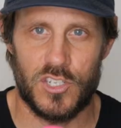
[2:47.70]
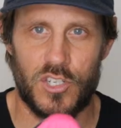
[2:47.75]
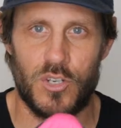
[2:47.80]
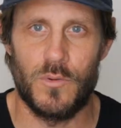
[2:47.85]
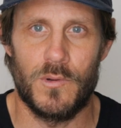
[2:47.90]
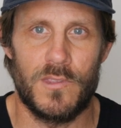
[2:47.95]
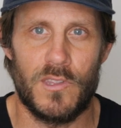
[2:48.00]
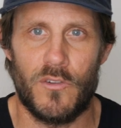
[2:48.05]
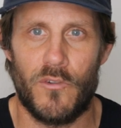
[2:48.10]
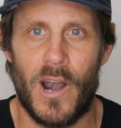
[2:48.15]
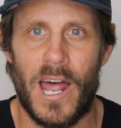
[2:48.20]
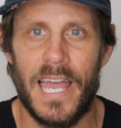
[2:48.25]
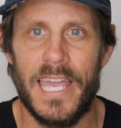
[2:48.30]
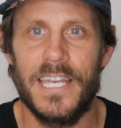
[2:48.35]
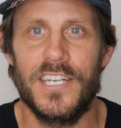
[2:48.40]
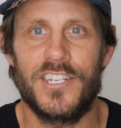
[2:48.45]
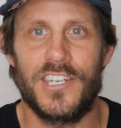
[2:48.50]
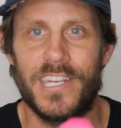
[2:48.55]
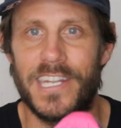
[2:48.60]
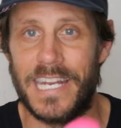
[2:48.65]
shoe in the
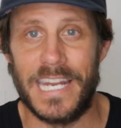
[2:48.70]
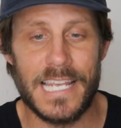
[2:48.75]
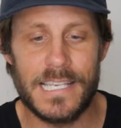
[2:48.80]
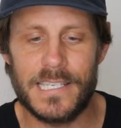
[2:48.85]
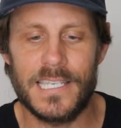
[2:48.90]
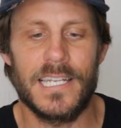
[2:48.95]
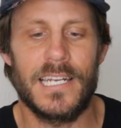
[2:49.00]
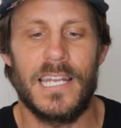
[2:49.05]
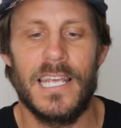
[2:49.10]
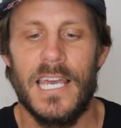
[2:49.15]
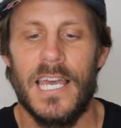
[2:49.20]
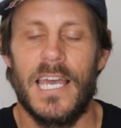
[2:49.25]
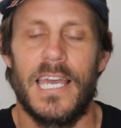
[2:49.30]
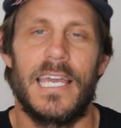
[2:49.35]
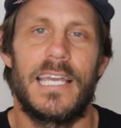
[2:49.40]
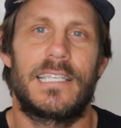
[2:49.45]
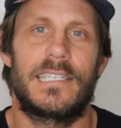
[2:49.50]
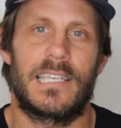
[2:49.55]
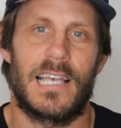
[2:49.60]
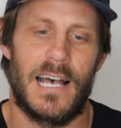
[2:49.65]
range. It isn't.
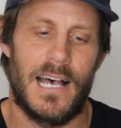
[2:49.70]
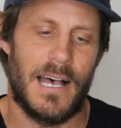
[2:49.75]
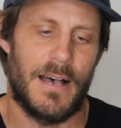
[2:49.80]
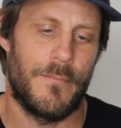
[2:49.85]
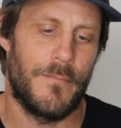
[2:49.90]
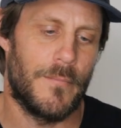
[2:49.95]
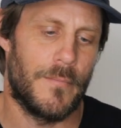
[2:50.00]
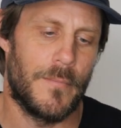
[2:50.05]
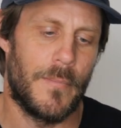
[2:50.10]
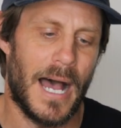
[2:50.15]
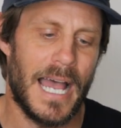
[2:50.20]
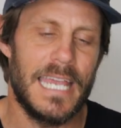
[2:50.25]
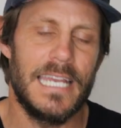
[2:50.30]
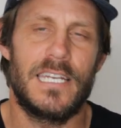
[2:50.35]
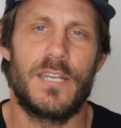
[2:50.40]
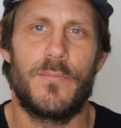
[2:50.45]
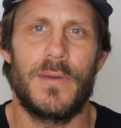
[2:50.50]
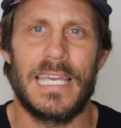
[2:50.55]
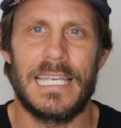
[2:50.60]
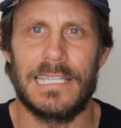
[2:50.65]
It's
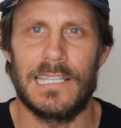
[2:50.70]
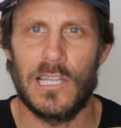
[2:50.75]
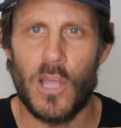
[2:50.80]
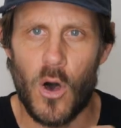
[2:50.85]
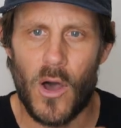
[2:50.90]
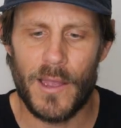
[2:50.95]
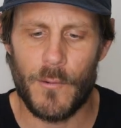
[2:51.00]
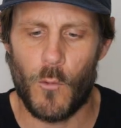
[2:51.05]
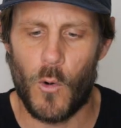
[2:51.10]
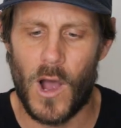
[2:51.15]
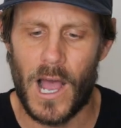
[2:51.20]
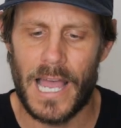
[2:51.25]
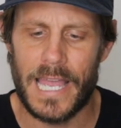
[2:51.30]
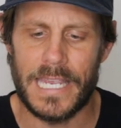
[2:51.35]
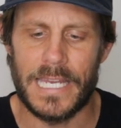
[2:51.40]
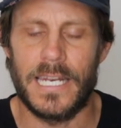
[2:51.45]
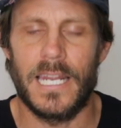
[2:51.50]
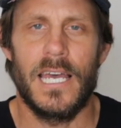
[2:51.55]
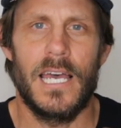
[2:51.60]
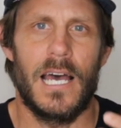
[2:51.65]
made to be
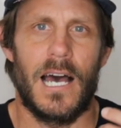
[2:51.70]
lightweight,